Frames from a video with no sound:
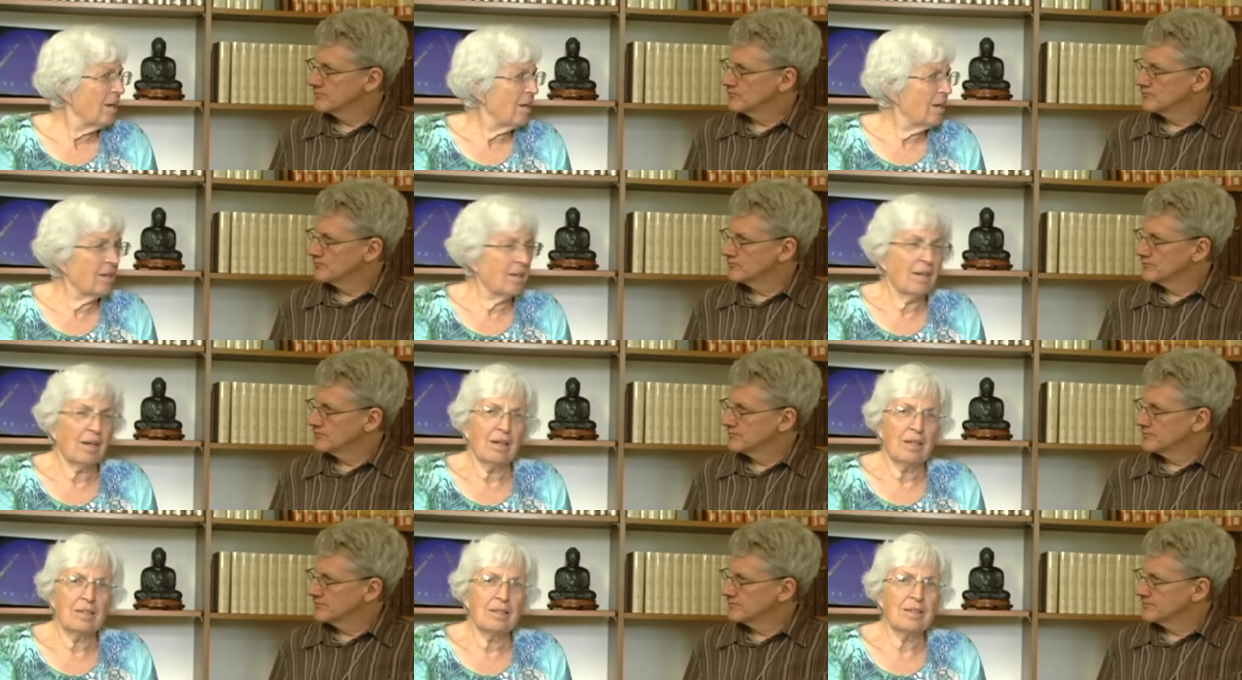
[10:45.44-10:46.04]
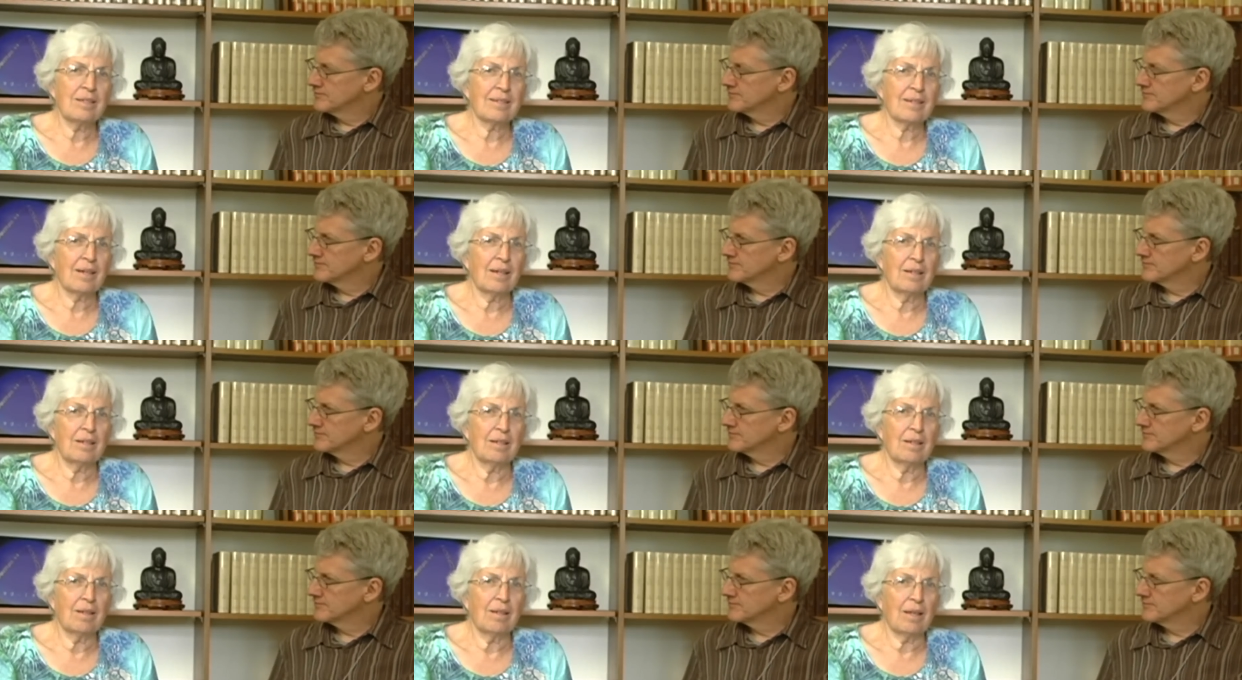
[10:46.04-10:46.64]
Speaker 1: and I
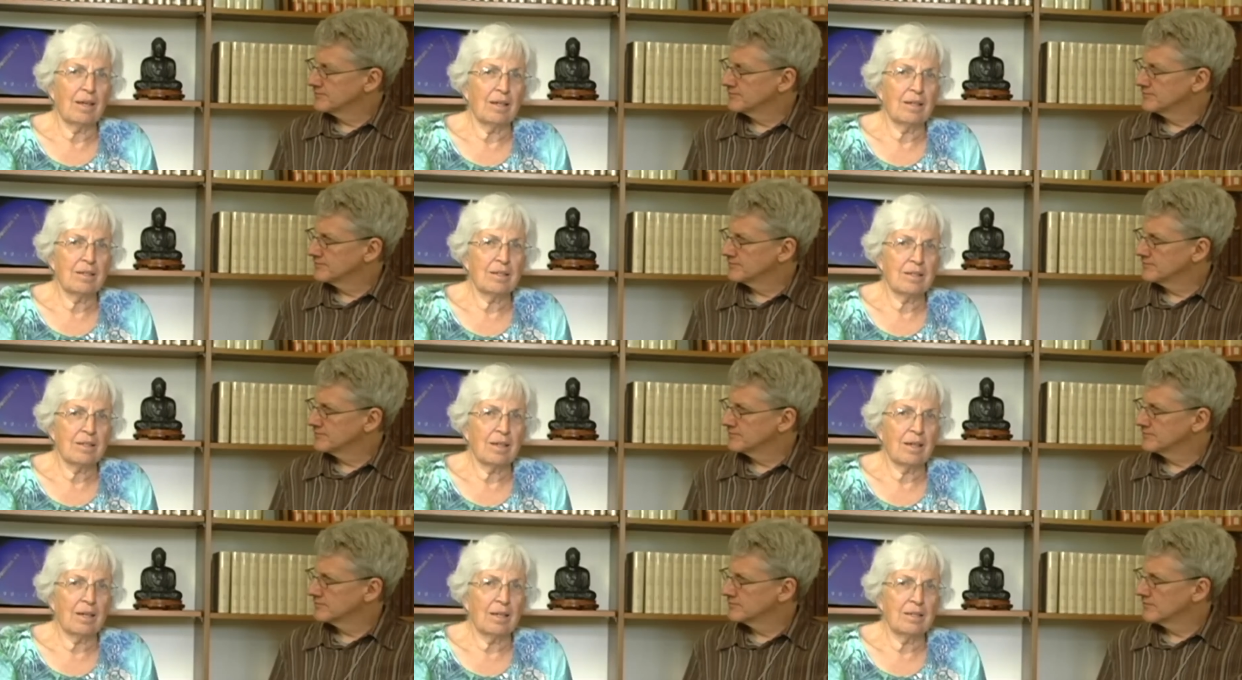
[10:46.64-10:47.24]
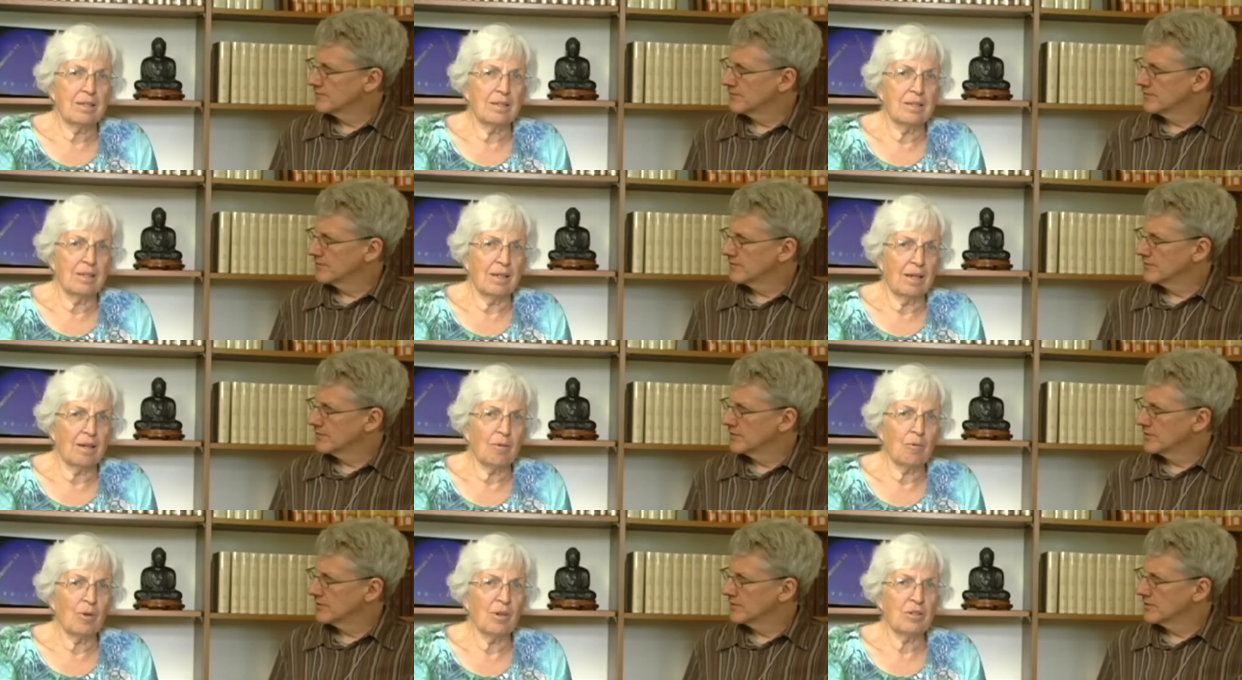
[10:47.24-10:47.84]
decided that I did
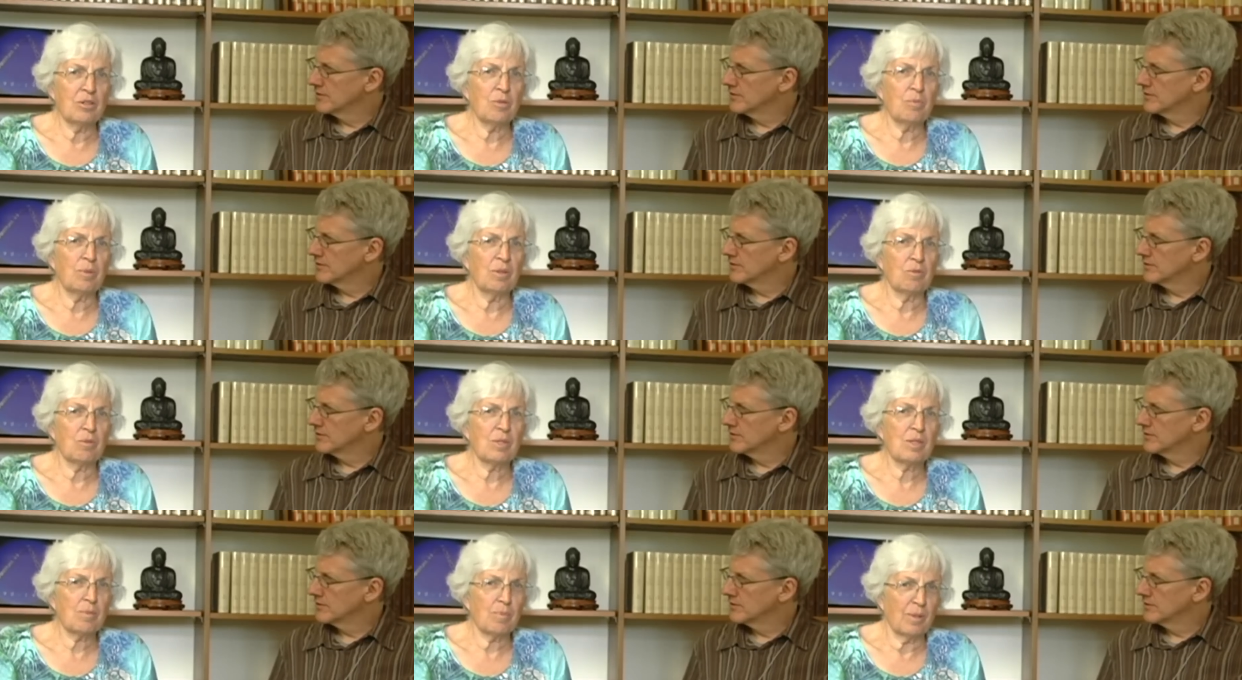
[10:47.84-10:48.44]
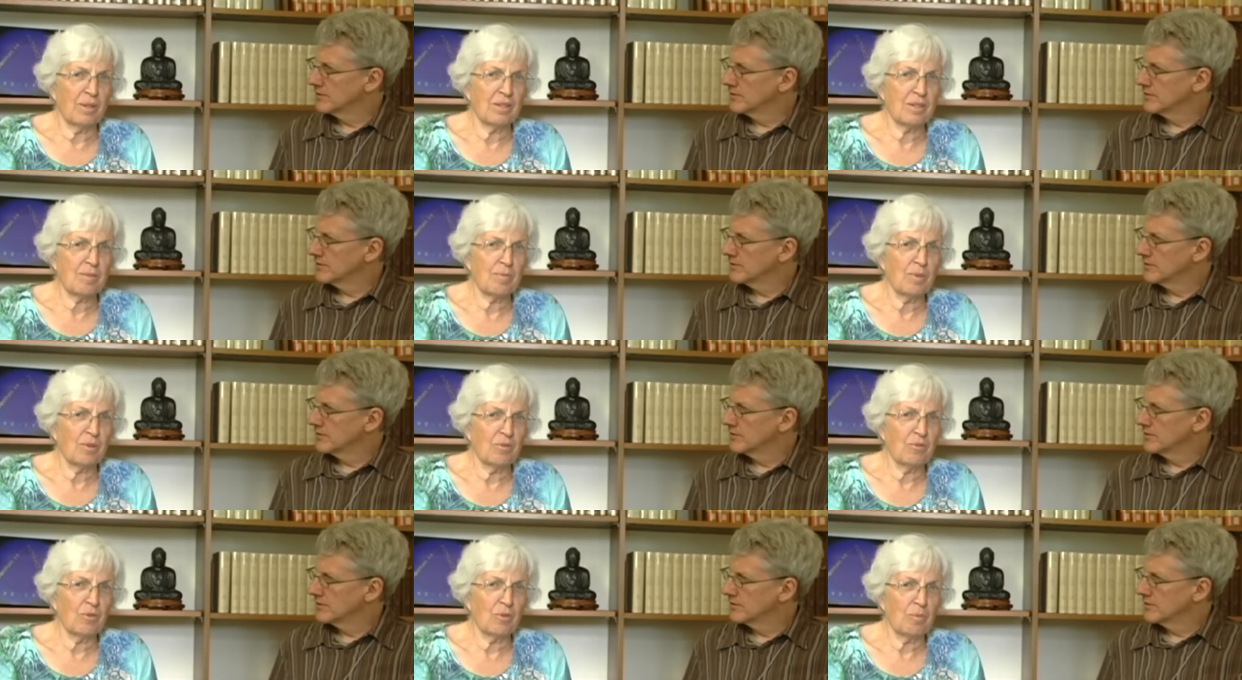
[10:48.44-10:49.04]
not want to be
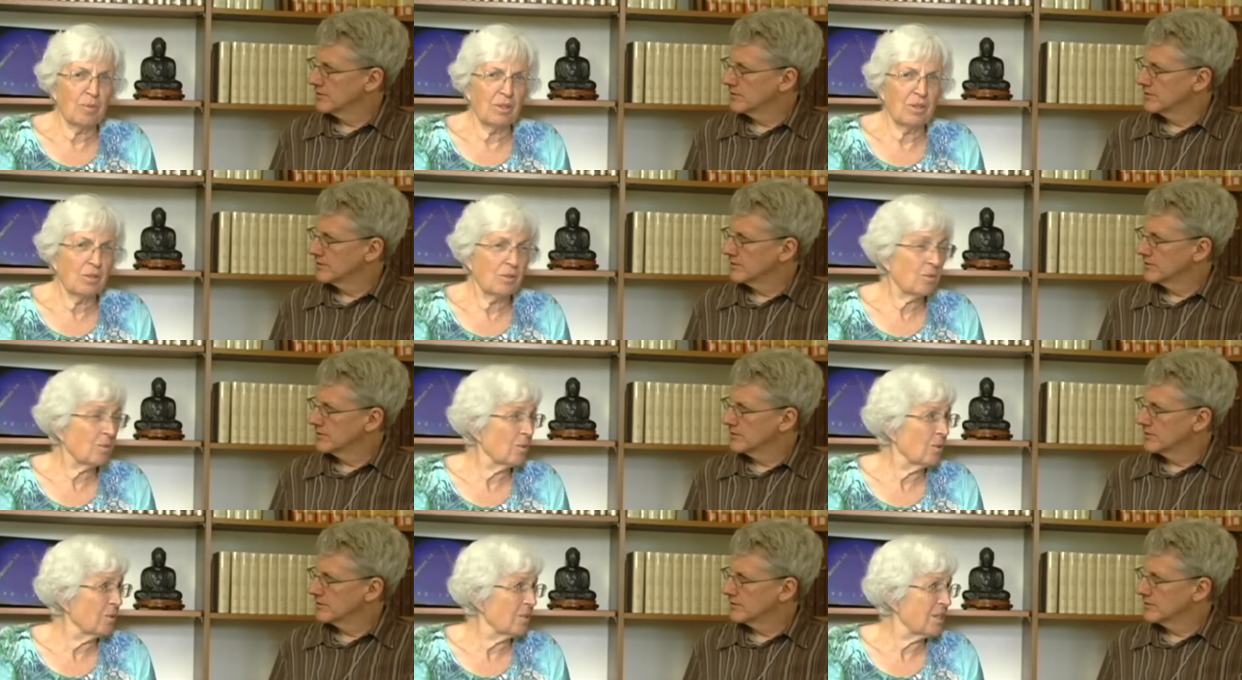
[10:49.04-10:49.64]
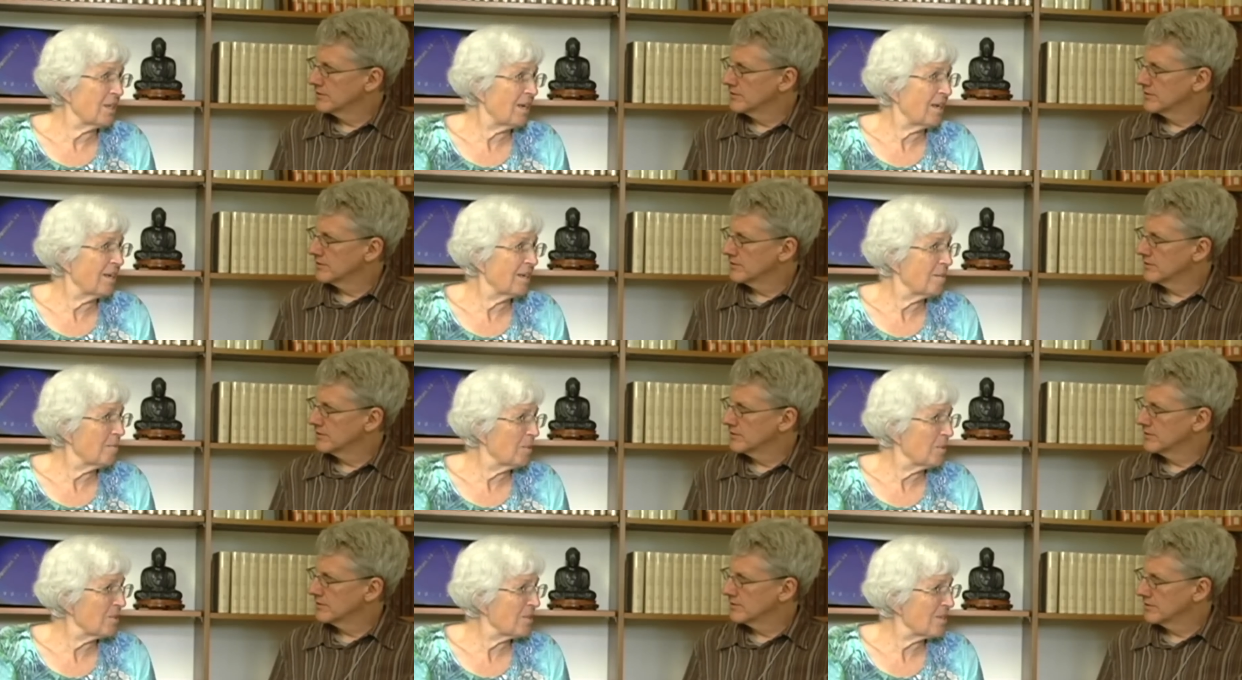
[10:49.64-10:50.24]
responsible for being cruel to
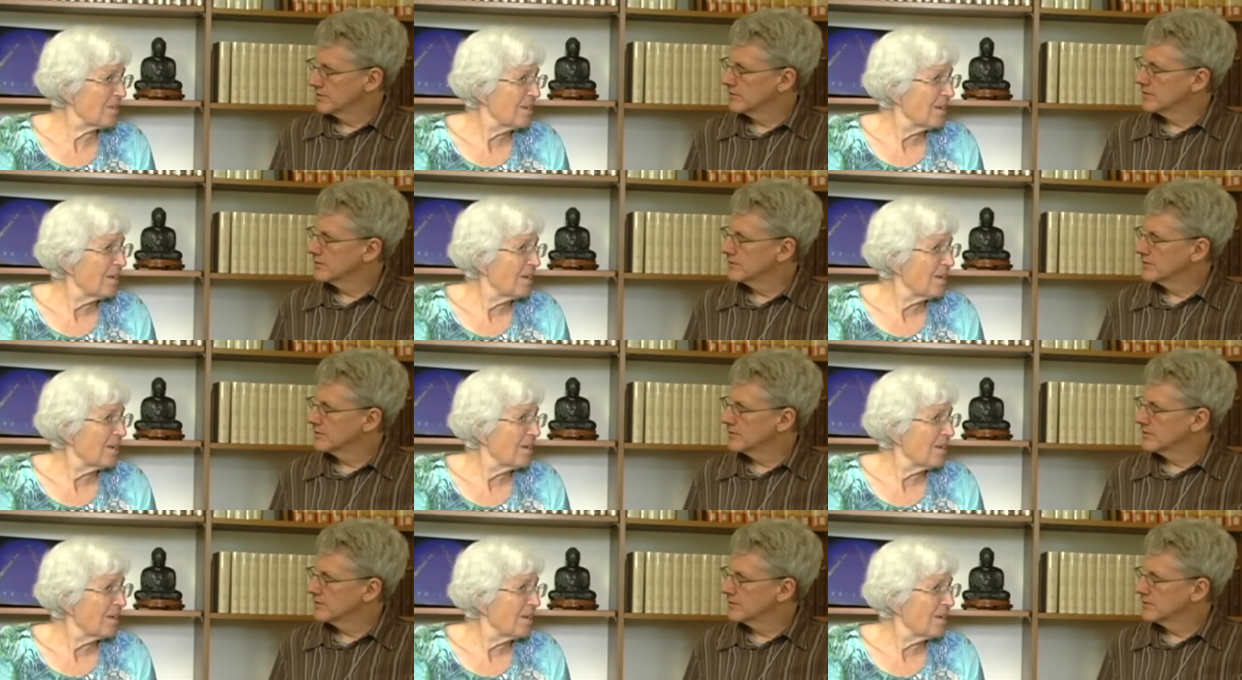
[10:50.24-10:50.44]
animals.